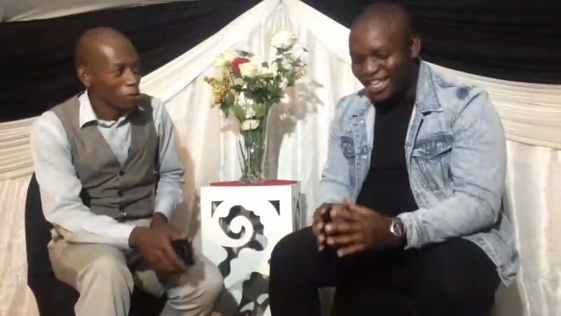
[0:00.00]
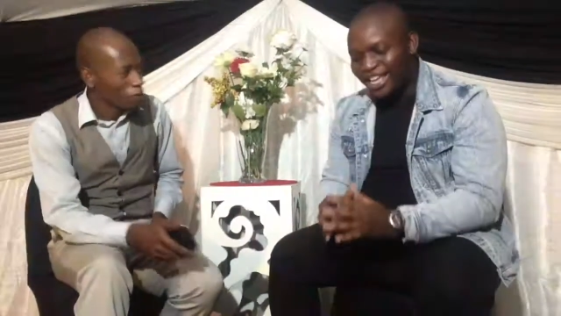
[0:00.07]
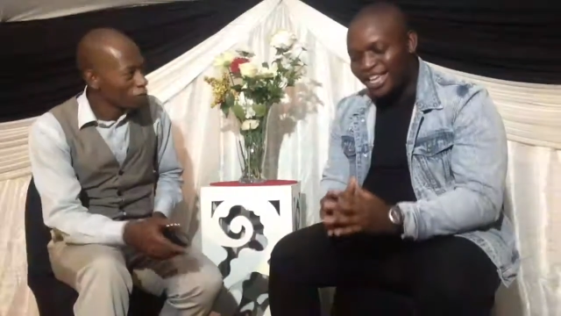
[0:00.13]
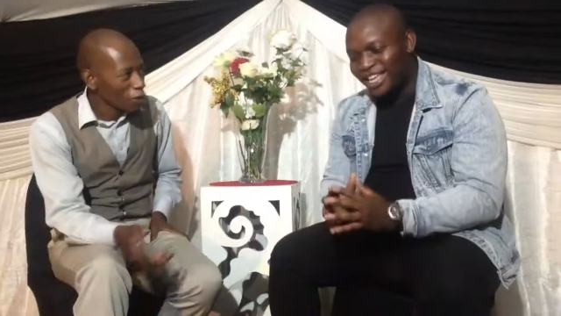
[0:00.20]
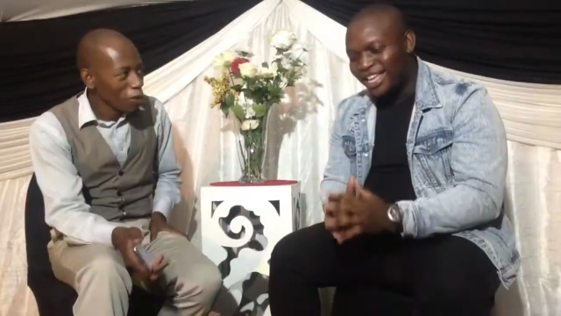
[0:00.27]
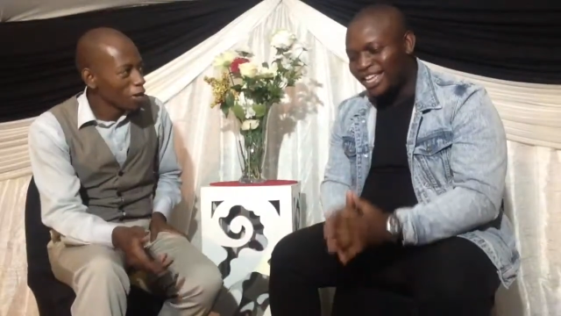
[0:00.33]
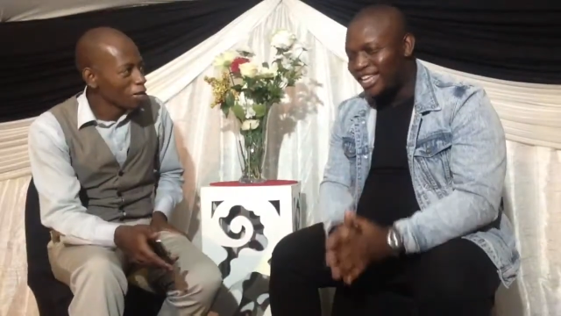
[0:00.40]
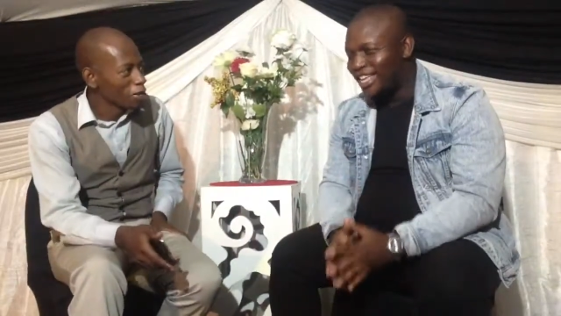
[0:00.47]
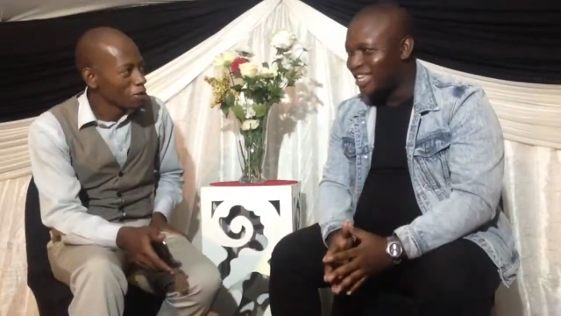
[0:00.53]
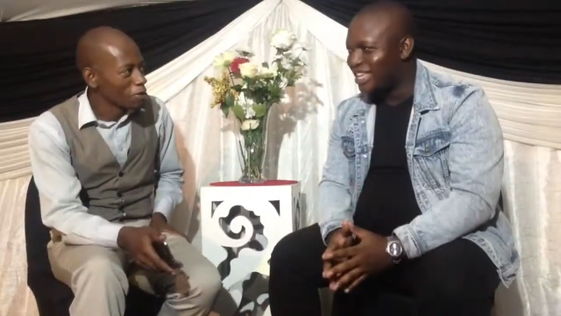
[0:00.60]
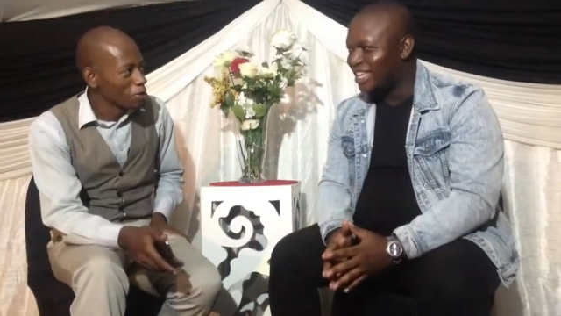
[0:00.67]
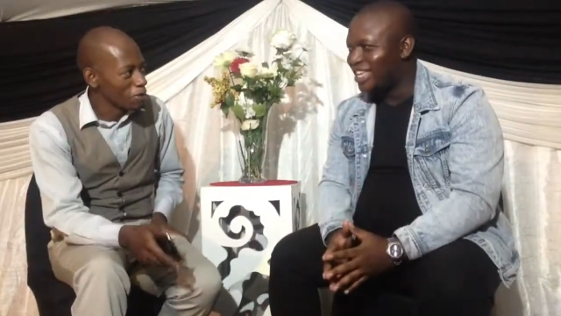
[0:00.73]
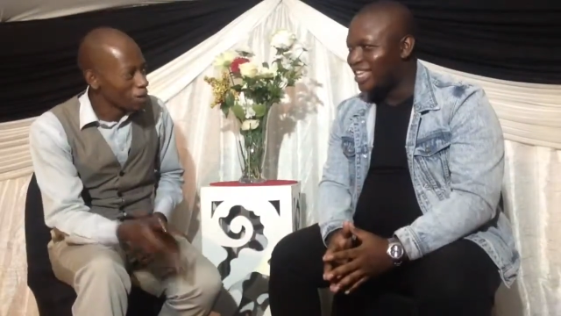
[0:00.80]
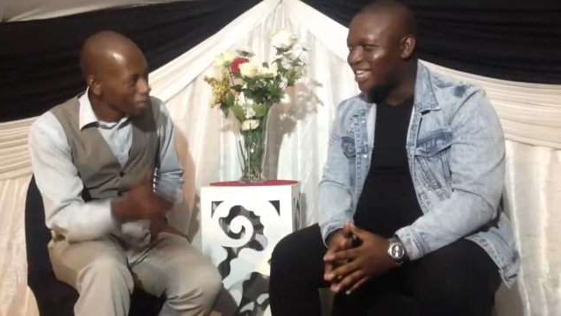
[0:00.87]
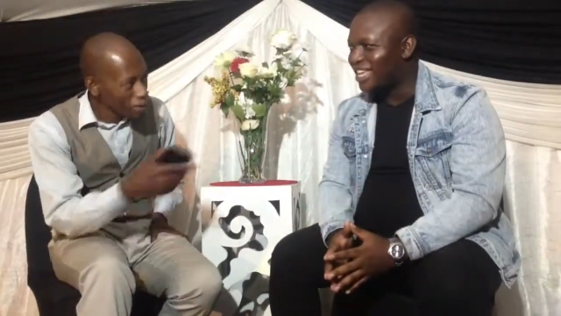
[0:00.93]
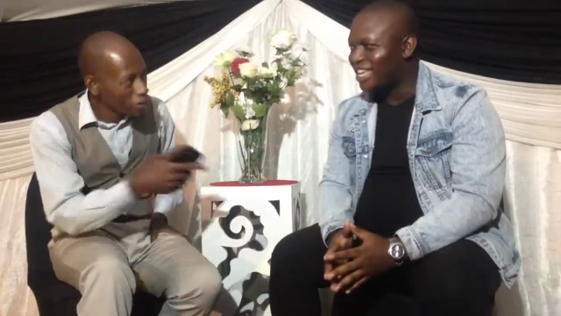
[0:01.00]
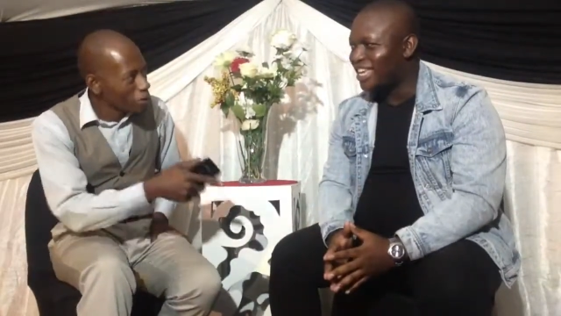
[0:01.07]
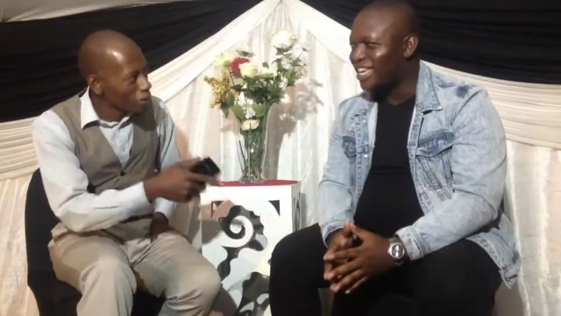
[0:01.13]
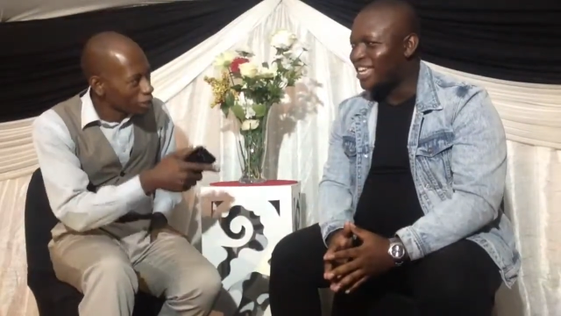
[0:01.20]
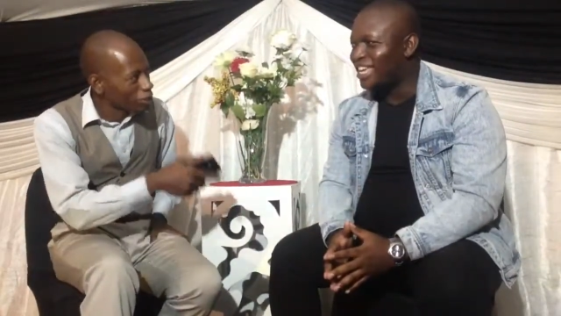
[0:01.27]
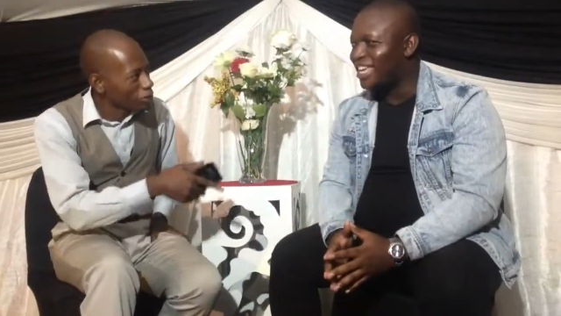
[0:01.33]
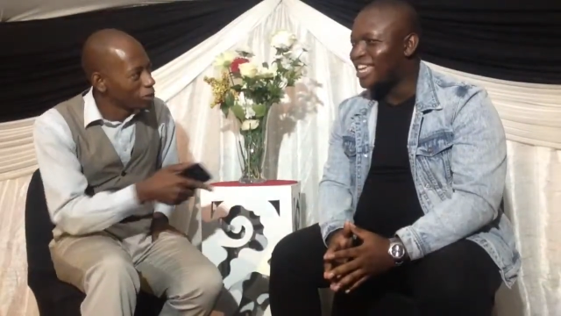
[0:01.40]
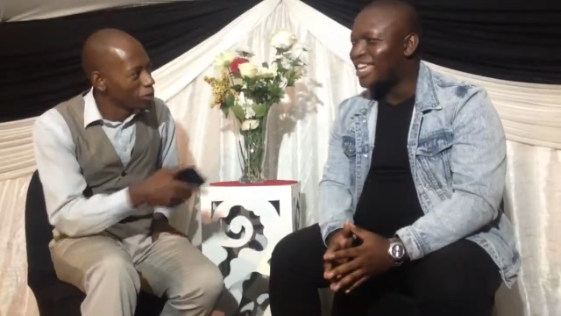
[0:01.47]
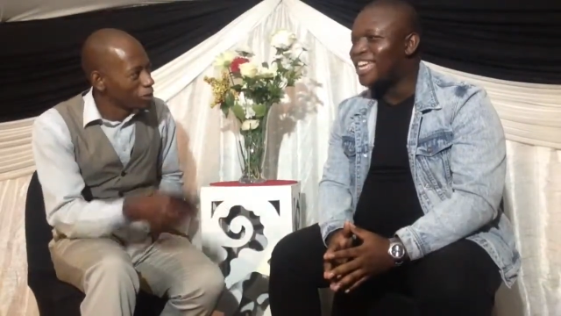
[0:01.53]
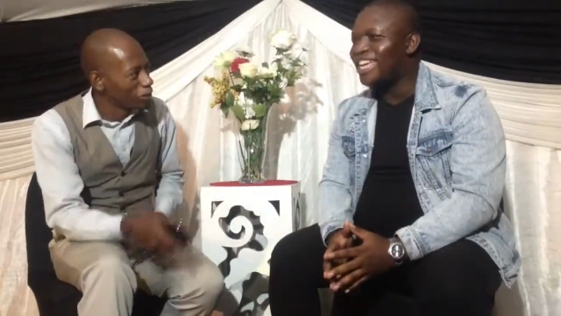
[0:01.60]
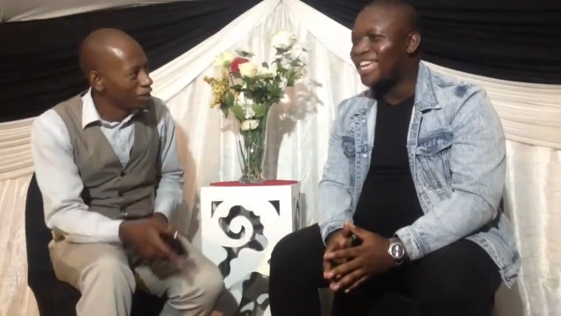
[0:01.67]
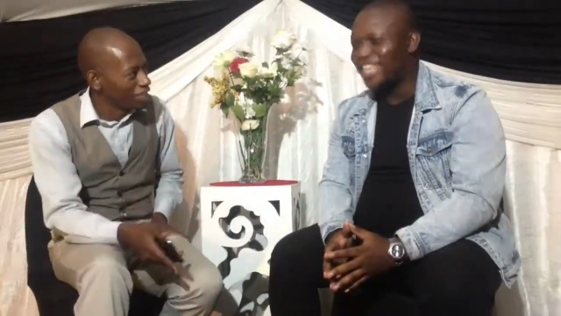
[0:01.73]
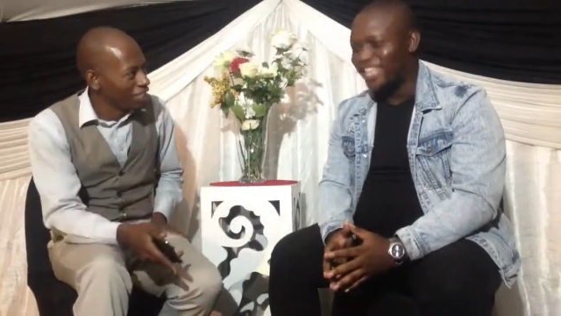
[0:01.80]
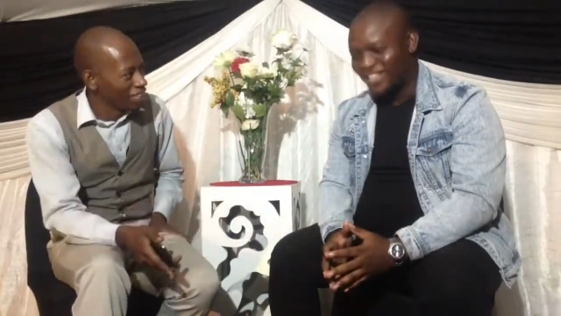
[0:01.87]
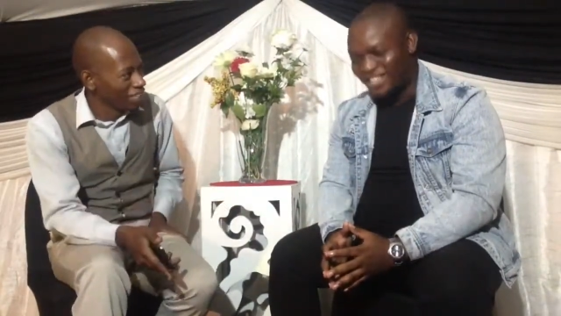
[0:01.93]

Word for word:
Speaker 1: no, we're following you. We want to know what you're doing.